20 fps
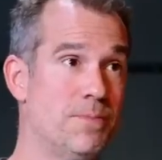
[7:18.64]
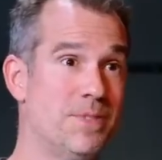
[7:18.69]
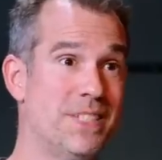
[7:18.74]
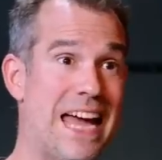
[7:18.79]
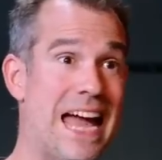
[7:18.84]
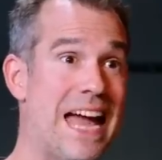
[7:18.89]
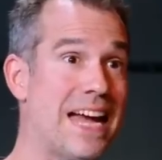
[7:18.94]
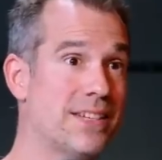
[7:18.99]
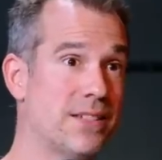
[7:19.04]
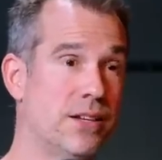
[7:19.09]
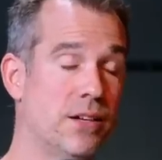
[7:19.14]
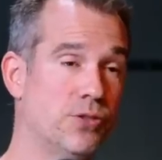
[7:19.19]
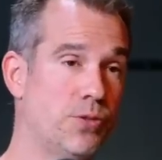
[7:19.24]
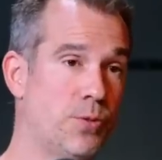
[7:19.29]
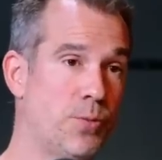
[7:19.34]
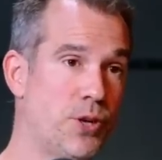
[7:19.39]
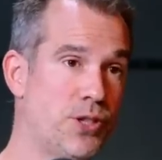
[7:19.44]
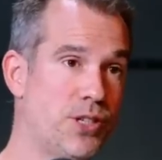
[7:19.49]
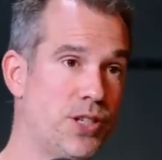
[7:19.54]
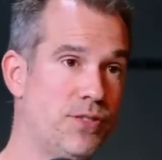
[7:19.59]
tax
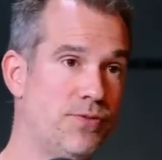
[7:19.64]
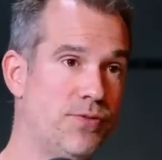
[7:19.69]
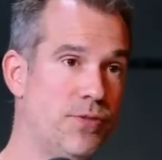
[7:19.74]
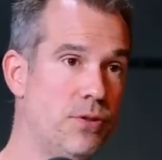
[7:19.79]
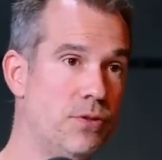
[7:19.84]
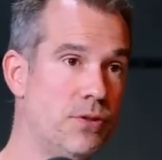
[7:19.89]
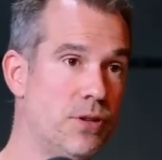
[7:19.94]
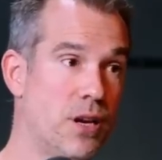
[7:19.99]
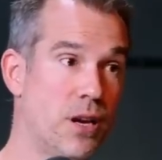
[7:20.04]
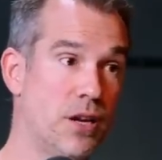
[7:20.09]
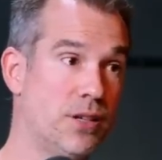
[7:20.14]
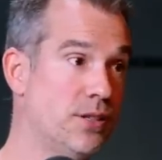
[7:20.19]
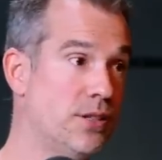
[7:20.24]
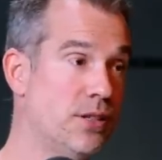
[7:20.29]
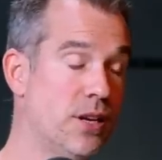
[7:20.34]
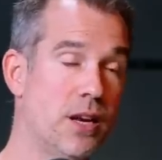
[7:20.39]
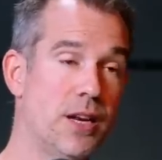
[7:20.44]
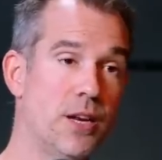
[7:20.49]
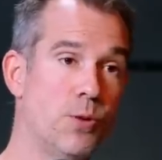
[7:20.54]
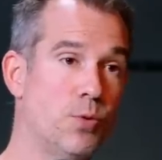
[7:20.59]
ultra-processed food, and I
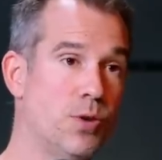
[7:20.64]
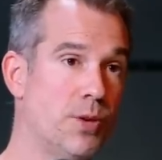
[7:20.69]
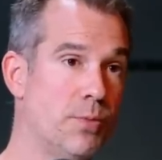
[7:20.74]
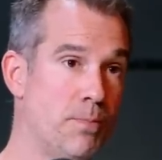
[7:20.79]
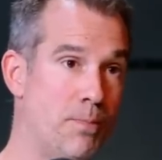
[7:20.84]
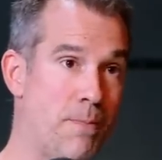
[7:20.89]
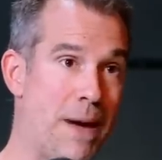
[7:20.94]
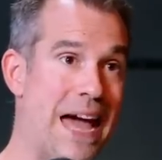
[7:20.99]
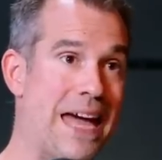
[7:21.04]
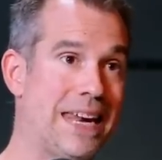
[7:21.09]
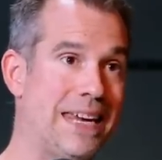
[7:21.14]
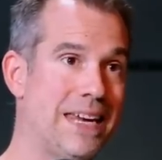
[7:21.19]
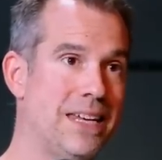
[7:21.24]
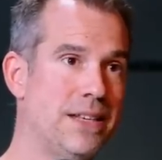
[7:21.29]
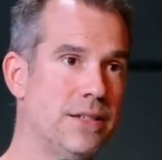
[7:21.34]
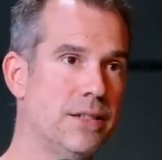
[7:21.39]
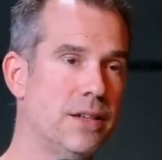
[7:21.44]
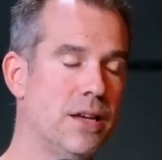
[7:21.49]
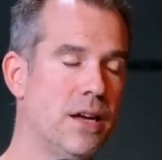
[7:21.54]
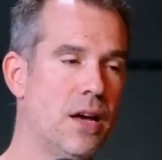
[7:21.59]
certainly wouldn't ban it.